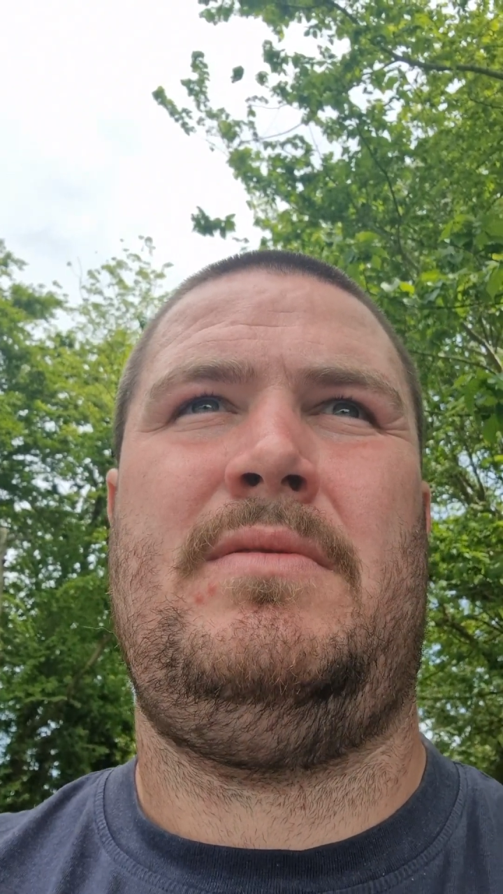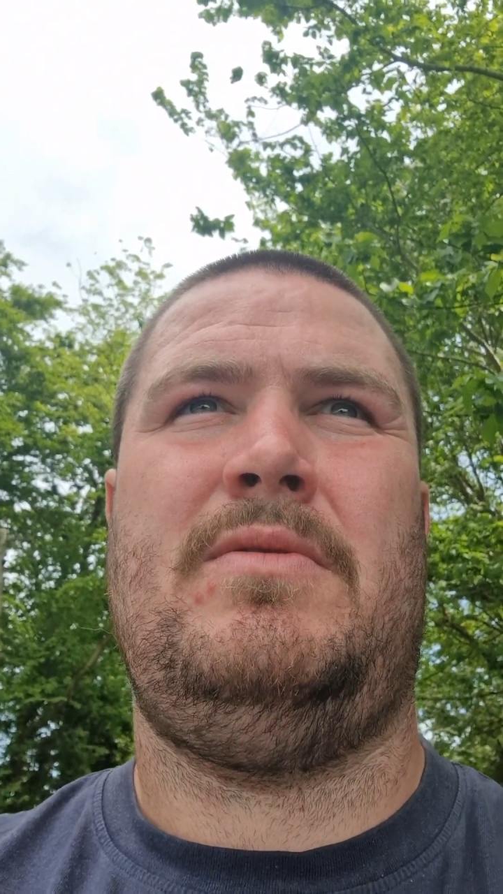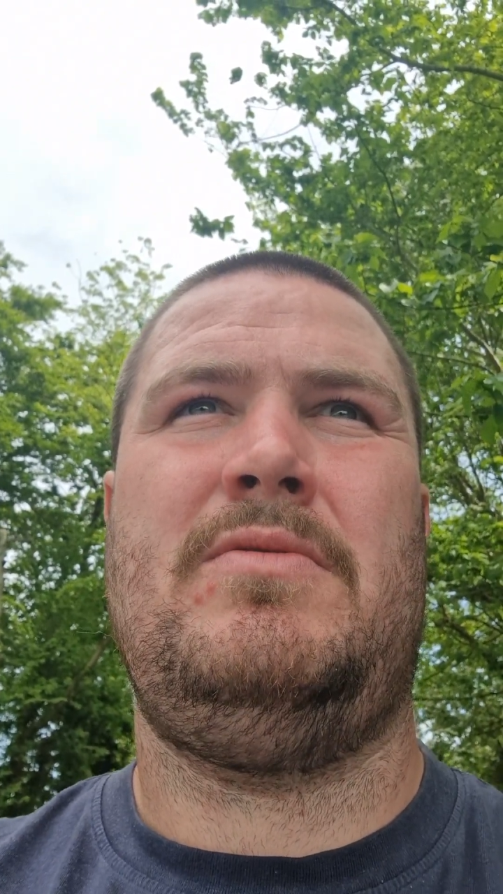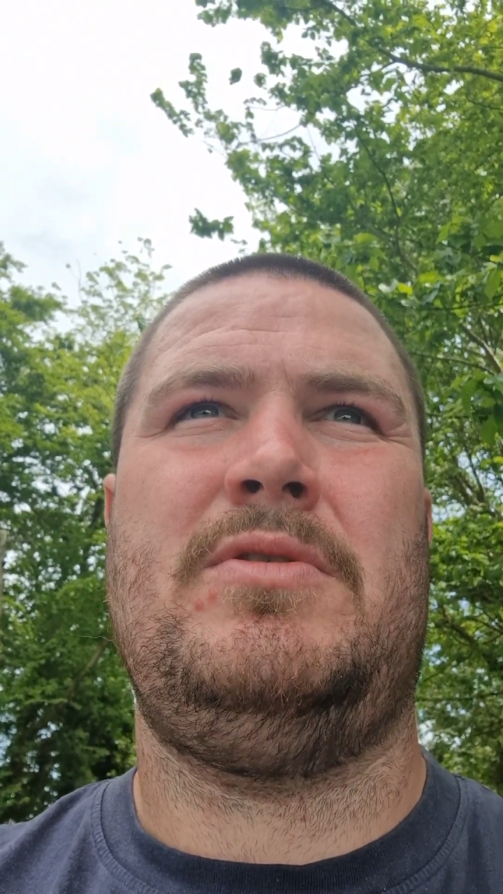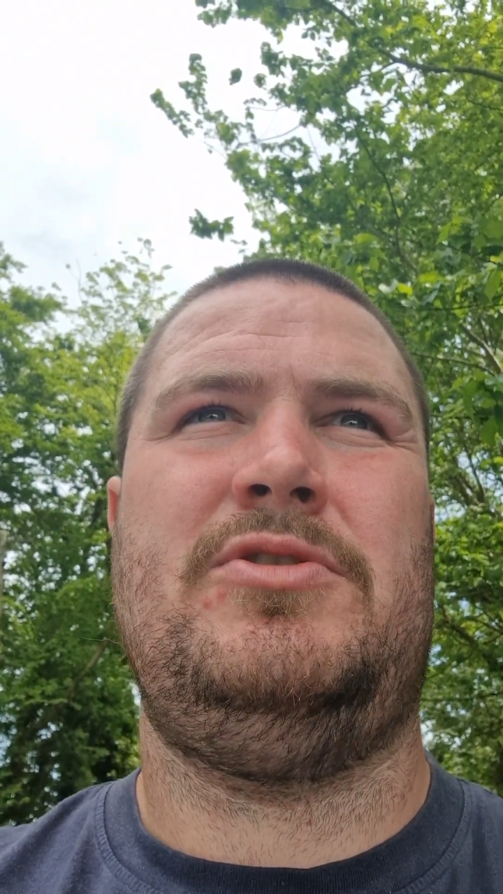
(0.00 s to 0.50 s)

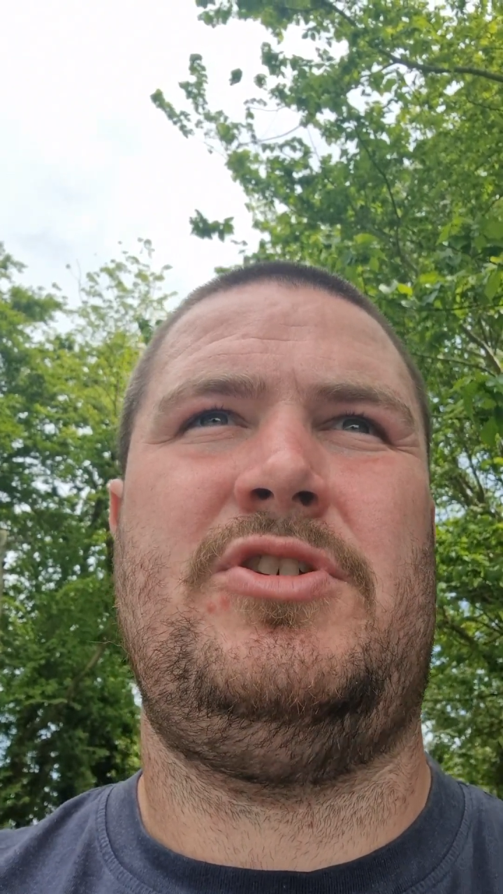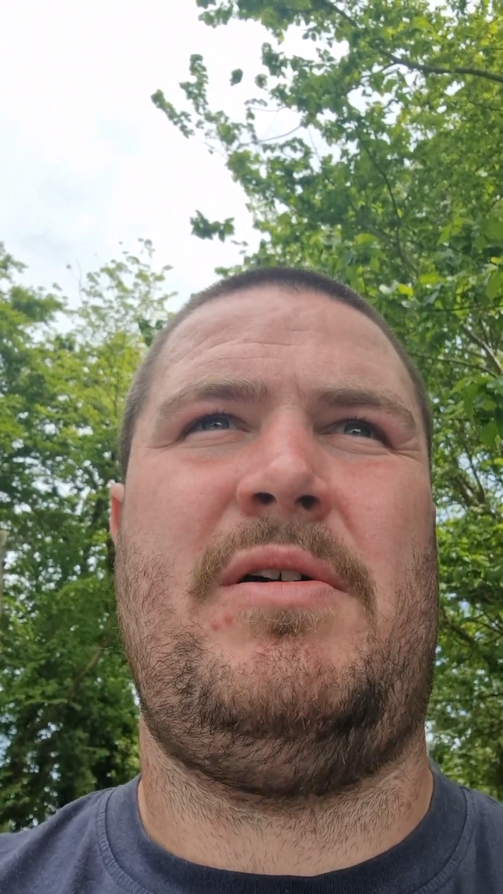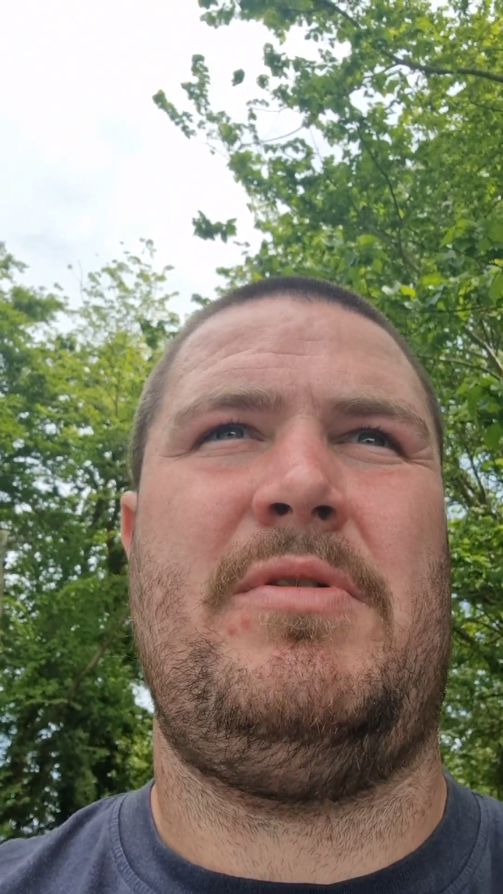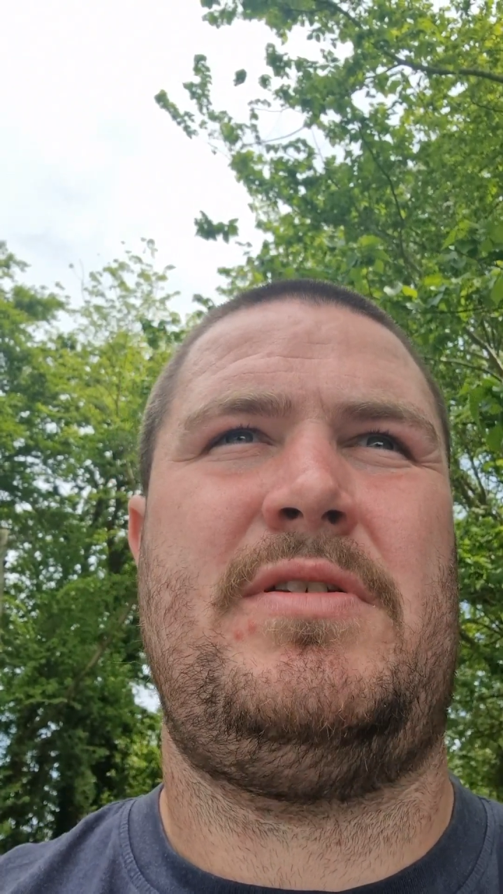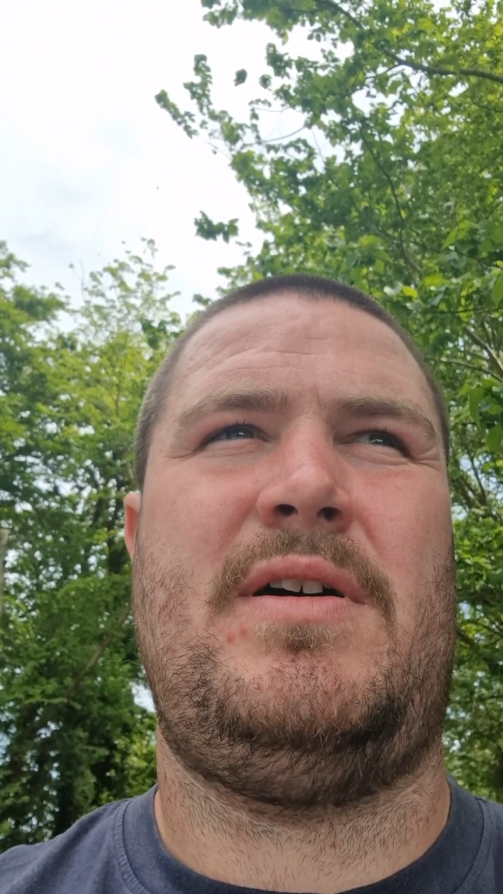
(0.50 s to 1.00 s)
Uncle
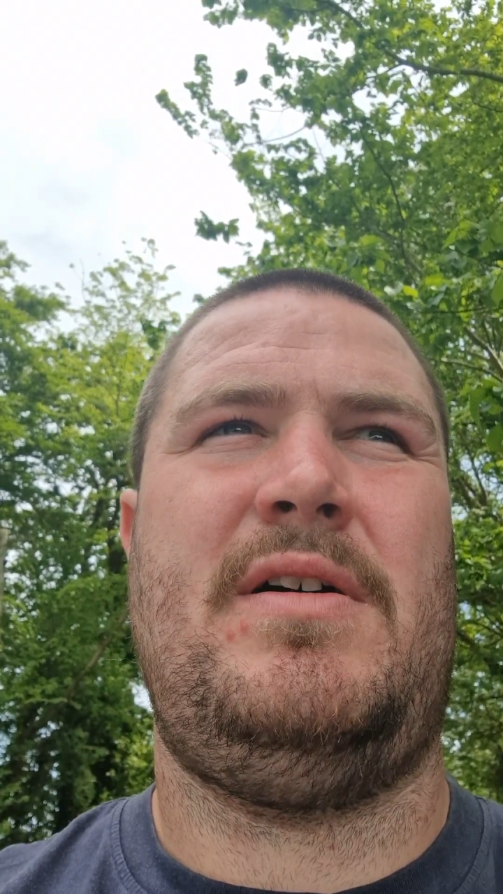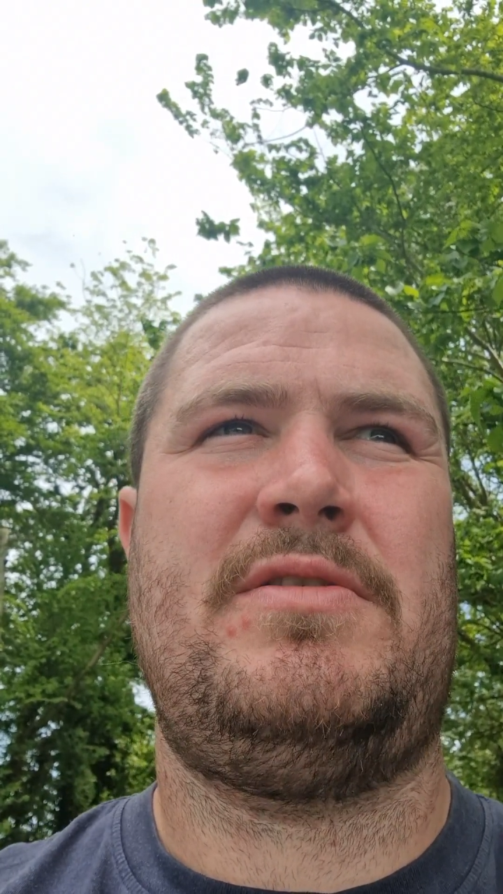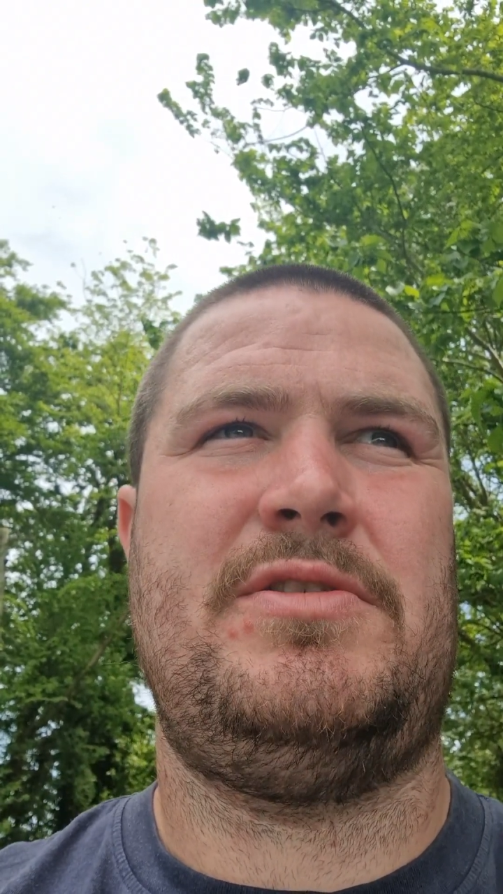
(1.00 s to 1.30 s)
Jammer Talks